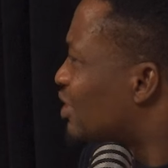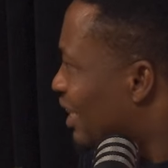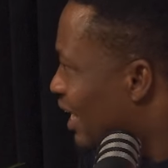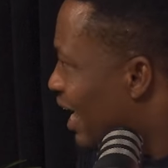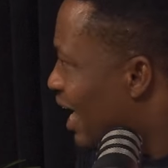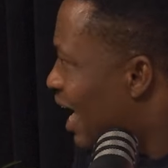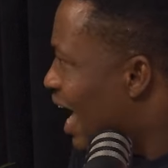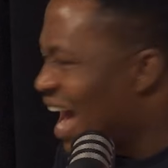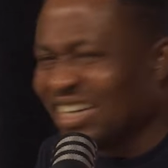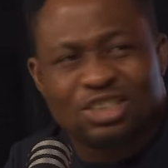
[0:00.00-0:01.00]
not clear
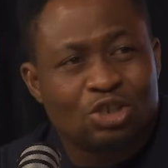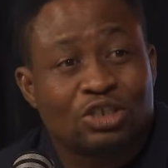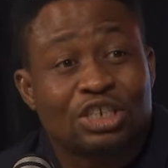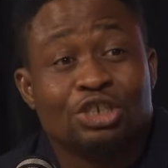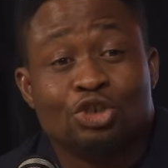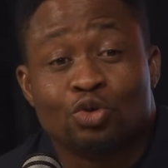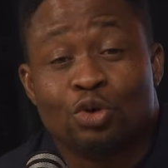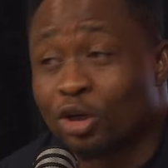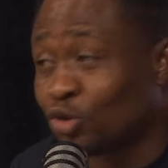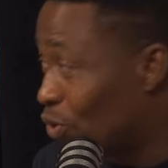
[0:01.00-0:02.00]
and it's not
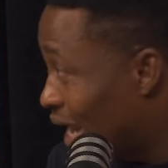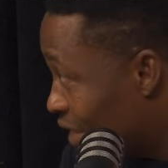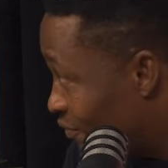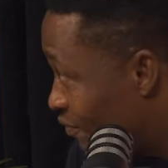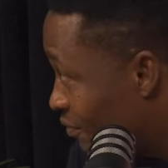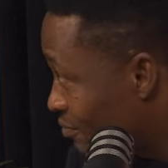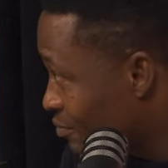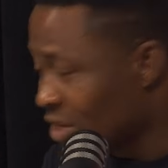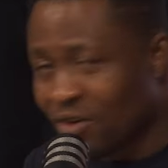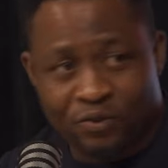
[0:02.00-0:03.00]
injurious to life,
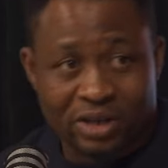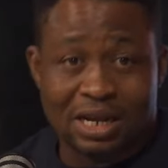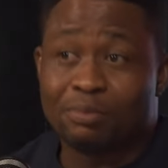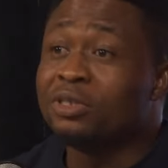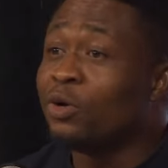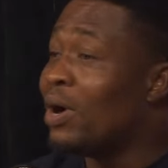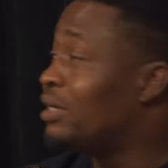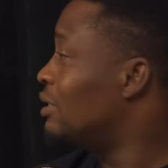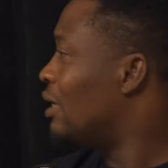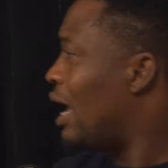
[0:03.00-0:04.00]
for example, the
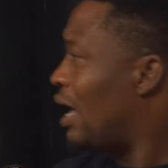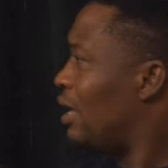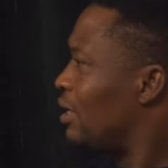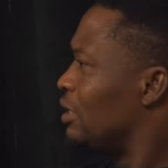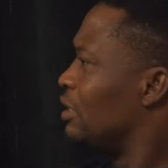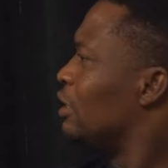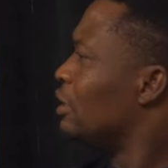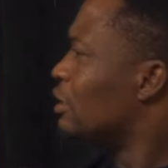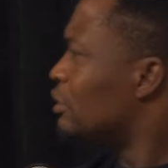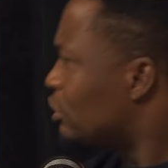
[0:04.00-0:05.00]
wedding.
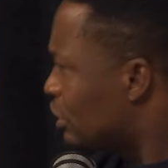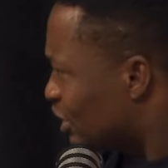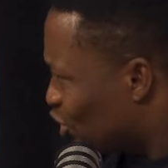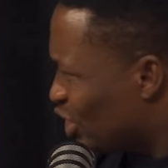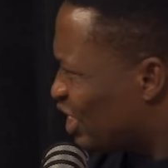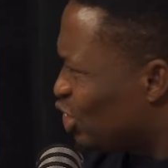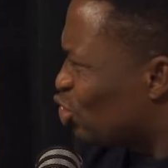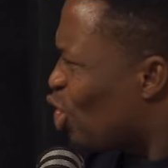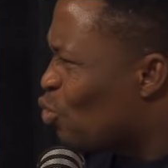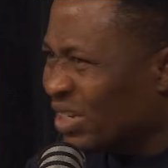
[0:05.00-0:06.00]
There's nothing
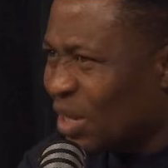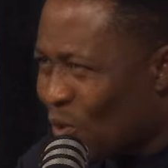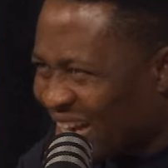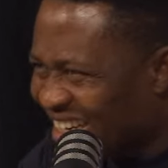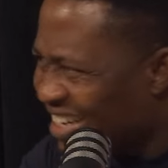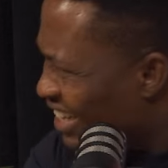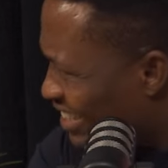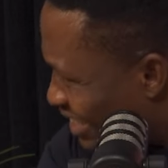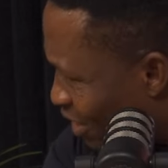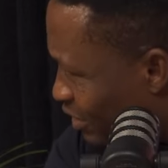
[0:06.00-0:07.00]
wrong with the wedding
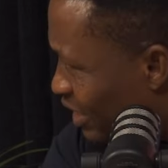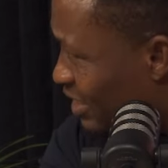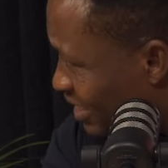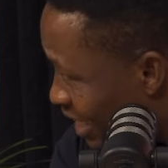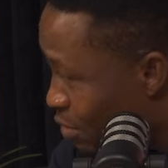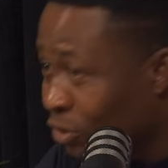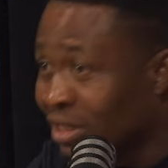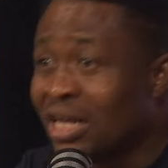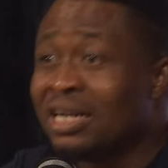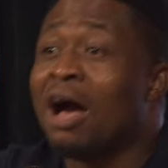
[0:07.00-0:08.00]
itself, the
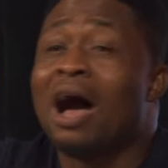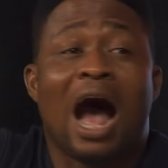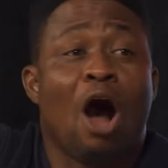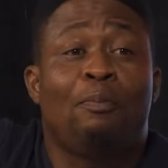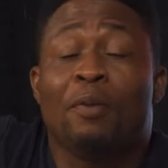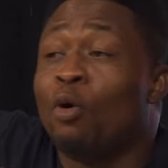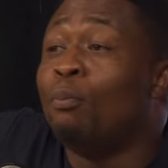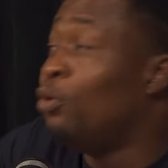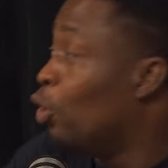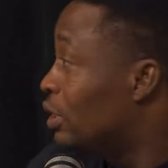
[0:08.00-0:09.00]
ceremony. Mm-hmm. Now, how people
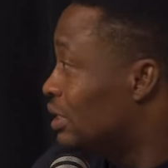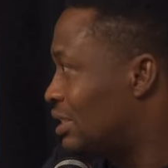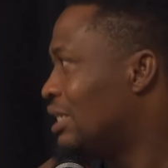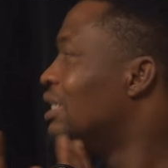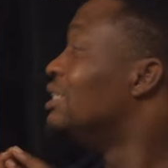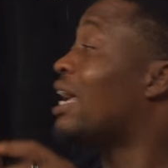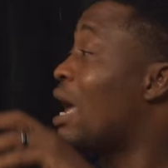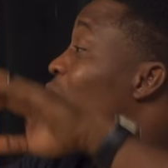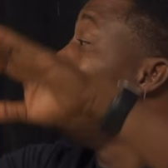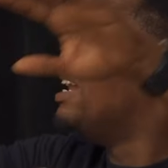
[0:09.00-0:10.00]
blow it, there
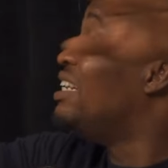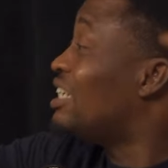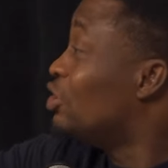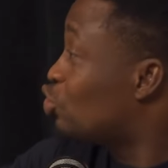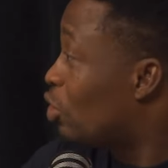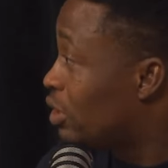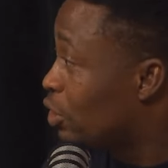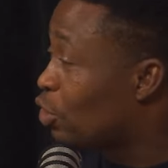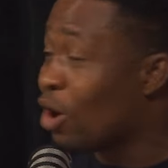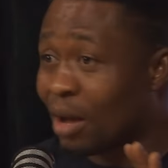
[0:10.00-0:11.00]
can be many things
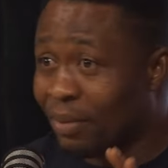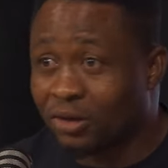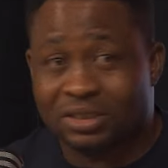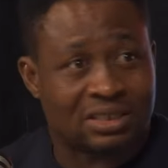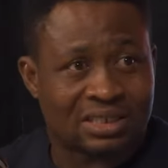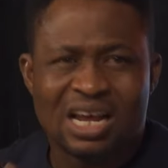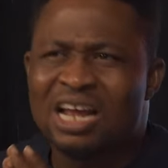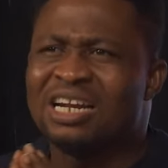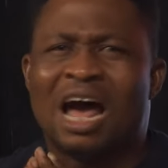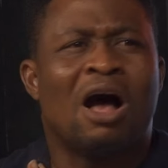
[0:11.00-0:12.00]
wrong about it.
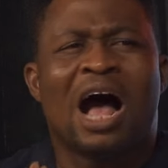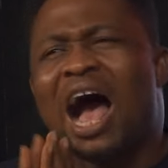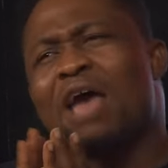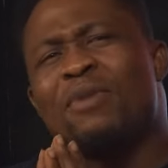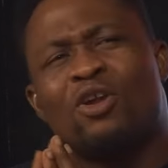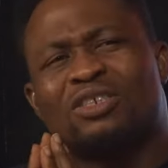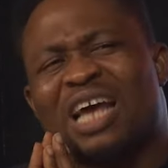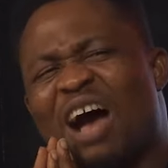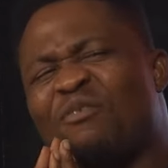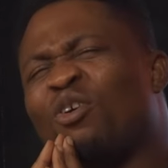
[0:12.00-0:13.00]
Yes. Now, I may
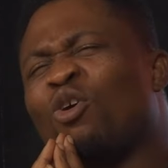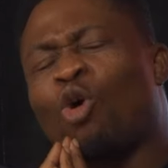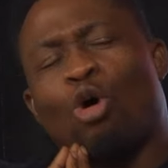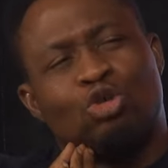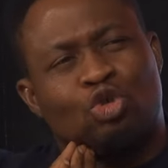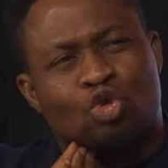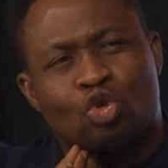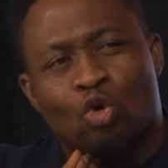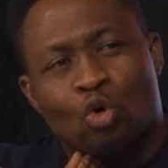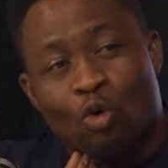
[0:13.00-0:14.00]
not have
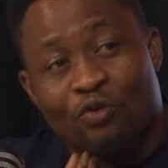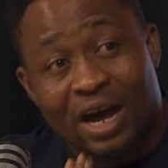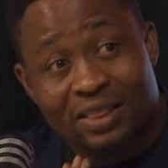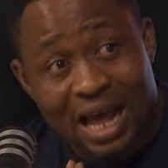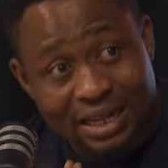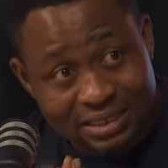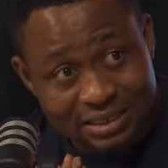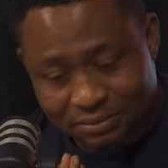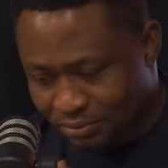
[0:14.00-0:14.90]
control over that.